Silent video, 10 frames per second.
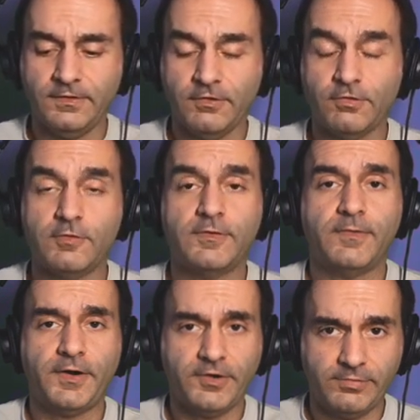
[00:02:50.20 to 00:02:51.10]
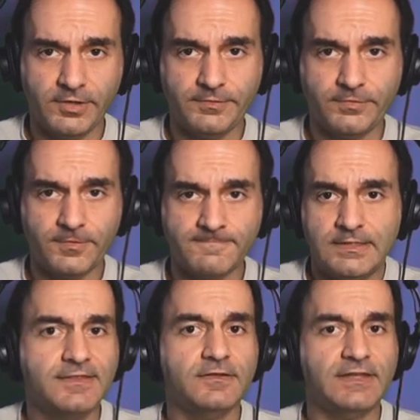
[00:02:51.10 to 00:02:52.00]
Super Mario Brothers.
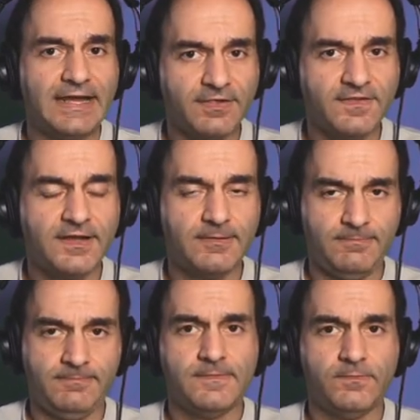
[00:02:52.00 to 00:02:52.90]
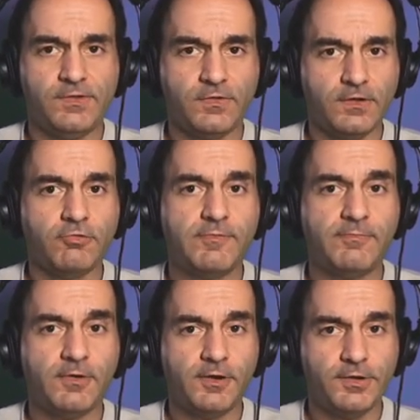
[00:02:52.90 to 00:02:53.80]
The last time we saw a Super
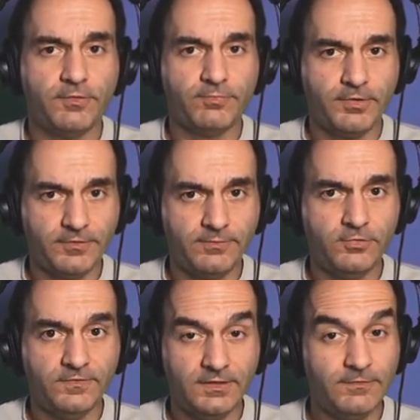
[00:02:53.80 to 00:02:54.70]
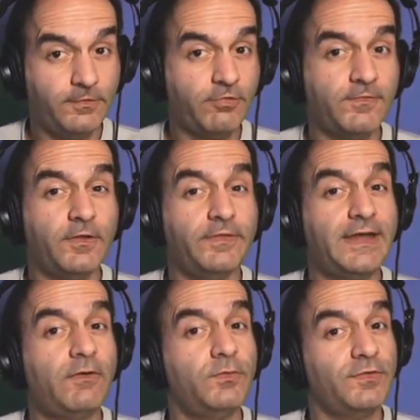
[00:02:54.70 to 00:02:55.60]
Mario's Brother movie, first of all,
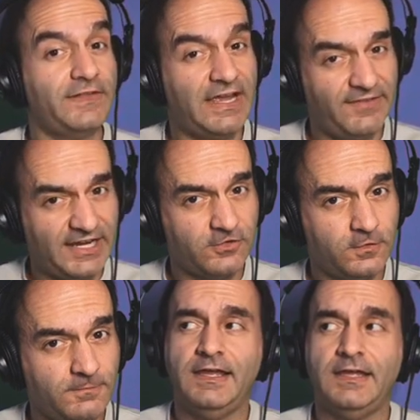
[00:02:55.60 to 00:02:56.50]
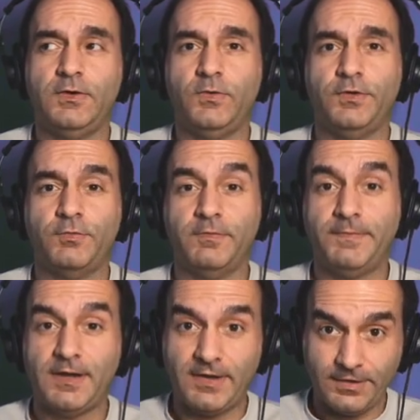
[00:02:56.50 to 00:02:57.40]
that one was live action. It was with
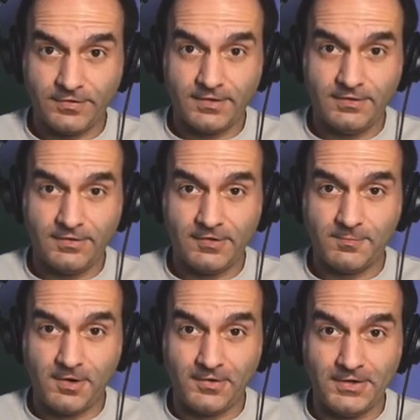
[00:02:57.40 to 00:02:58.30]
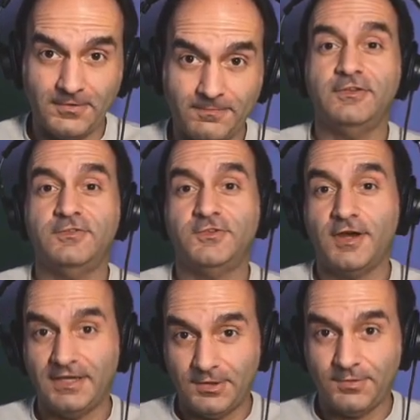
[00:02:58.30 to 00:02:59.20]
Bob Hoskins as Mario,
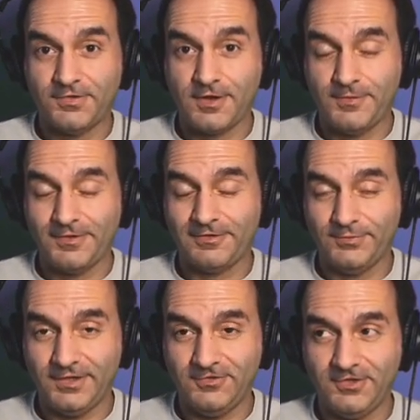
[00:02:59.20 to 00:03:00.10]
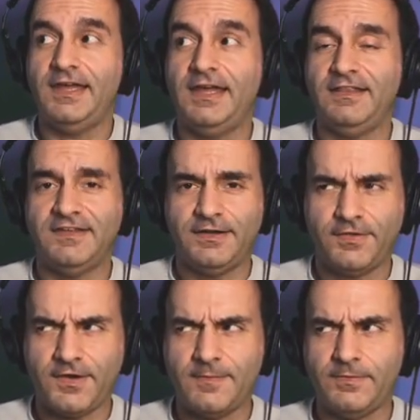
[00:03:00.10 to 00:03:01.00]
John Leguizamo as Luigi, and
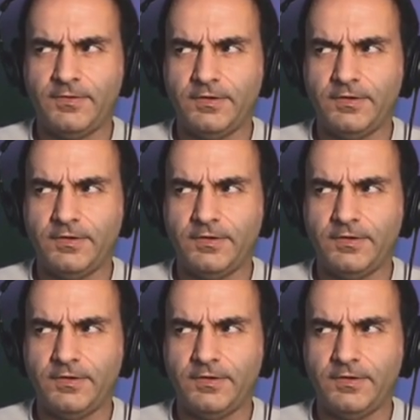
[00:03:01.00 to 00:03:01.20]
Dennis Hopper